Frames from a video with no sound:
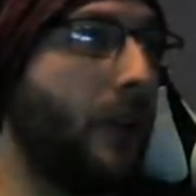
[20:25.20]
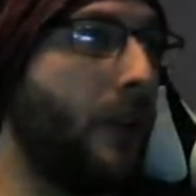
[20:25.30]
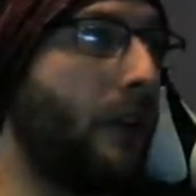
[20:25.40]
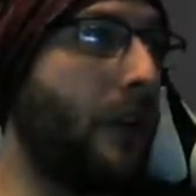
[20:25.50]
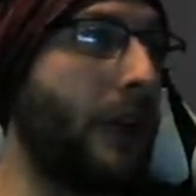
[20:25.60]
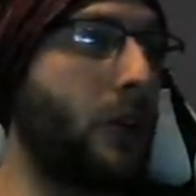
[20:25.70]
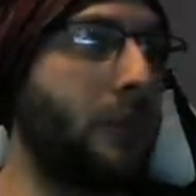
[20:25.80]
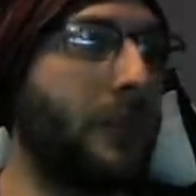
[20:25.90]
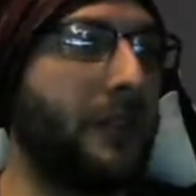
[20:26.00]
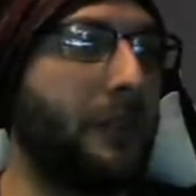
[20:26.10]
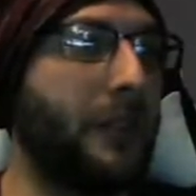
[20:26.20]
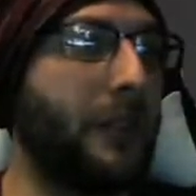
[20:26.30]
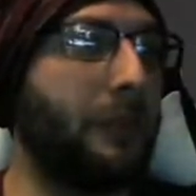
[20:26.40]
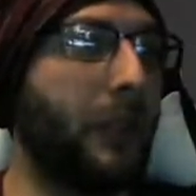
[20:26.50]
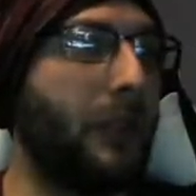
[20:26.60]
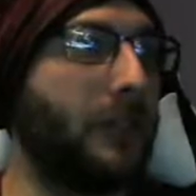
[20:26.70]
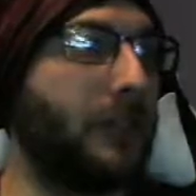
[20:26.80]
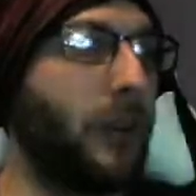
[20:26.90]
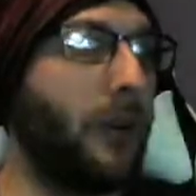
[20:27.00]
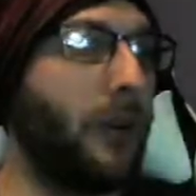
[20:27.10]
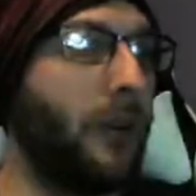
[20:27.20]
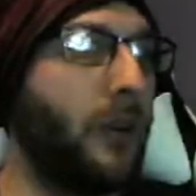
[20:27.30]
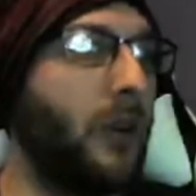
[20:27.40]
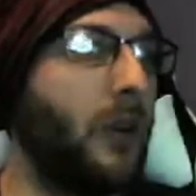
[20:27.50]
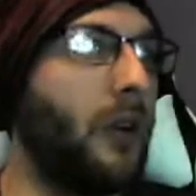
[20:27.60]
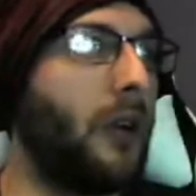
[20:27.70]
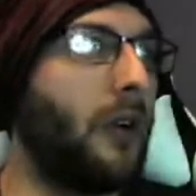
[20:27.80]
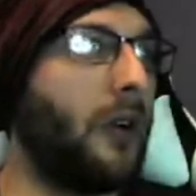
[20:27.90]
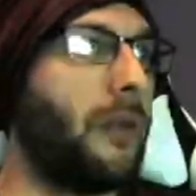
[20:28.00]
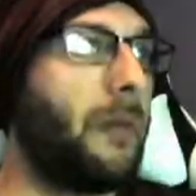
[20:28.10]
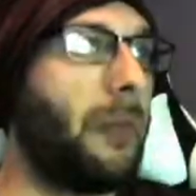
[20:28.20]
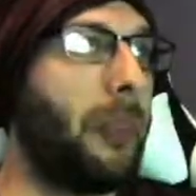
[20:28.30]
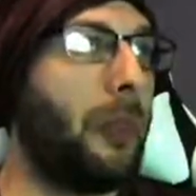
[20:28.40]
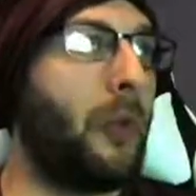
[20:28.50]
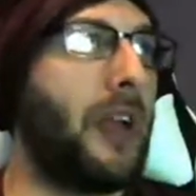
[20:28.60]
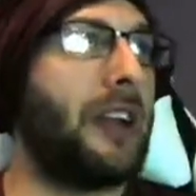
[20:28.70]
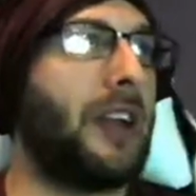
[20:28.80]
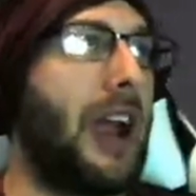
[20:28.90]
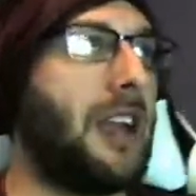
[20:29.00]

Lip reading: That group needs to respawn. So, we had a guy